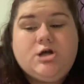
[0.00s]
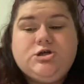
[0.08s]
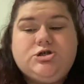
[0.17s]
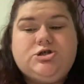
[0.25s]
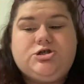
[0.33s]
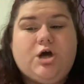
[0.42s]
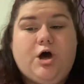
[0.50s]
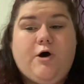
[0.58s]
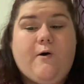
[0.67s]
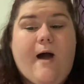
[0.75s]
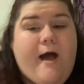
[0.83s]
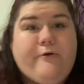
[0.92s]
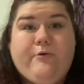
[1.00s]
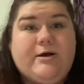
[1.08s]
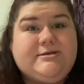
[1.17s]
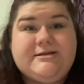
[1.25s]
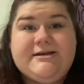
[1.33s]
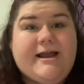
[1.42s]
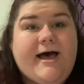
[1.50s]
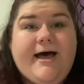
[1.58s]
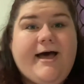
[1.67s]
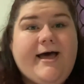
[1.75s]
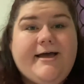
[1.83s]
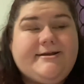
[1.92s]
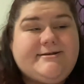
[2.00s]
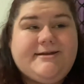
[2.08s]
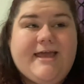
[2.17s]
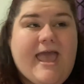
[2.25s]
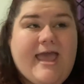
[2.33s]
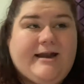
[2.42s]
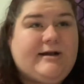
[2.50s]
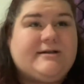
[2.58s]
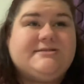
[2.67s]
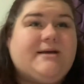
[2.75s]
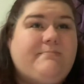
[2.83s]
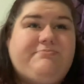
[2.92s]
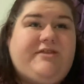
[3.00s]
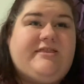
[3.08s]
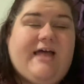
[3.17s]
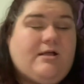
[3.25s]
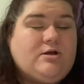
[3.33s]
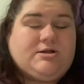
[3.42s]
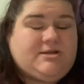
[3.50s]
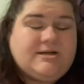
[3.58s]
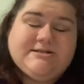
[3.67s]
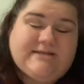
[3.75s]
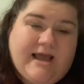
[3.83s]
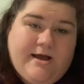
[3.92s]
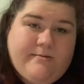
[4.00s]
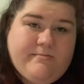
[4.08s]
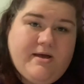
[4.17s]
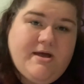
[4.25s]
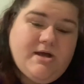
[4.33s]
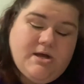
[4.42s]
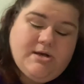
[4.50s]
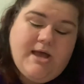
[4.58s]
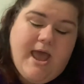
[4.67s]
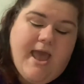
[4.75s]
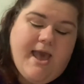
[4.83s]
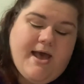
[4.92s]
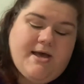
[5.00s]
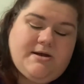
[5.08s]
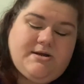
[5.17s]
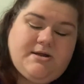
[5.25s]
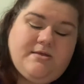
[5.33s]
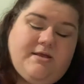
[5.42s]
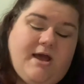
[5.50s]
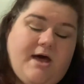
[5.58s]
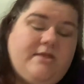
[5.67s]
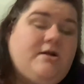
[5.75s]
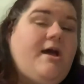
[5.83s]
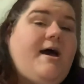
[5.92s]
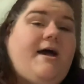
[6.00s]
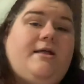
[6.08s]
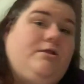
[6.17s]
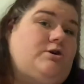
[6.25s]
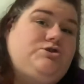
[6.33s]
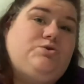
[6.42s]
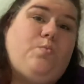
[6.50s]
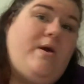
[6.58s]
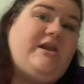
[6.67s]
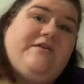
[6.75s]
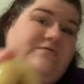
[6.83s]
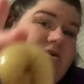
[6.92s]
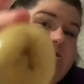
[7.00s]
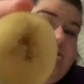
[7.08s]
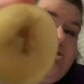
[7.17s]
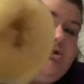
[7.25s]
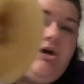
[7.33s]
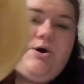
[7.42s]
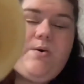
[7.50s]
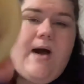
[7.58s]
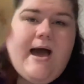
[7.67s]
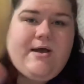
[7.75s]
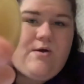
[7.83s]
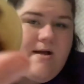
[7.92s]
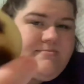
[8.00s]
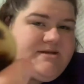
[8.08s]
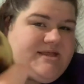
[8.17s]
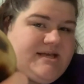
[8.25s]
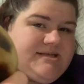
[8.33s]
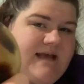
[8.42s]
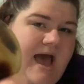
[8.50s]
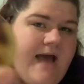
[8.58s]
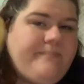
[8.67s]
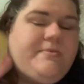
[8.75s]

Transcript: So I was not getting something that looked the same. And the other guy looked way different. So I grabbed this guy.